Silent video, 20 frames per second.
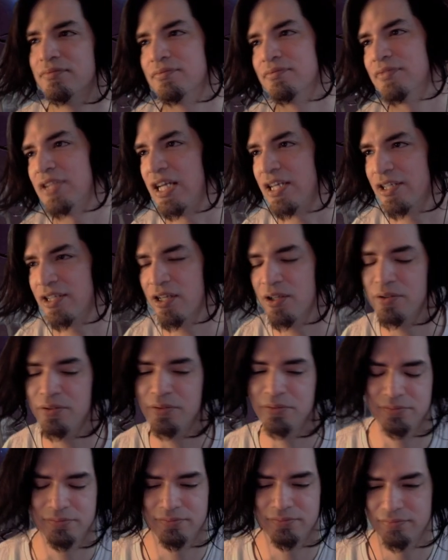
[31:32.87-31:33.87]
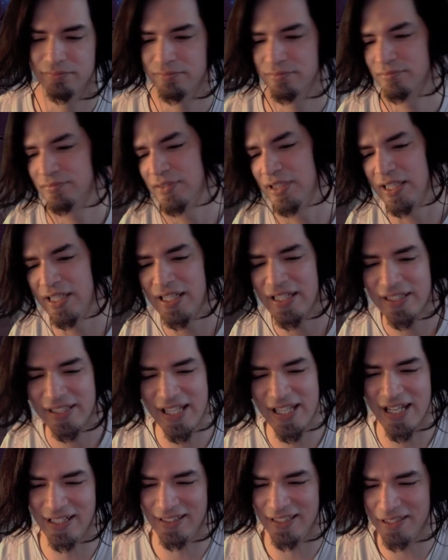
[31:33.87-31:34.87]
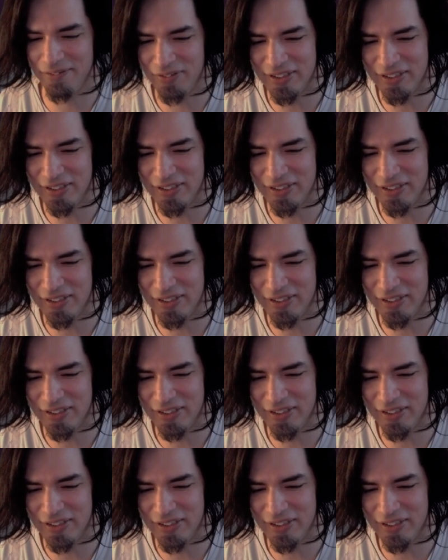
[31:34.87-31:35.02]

There you go. Yeah, live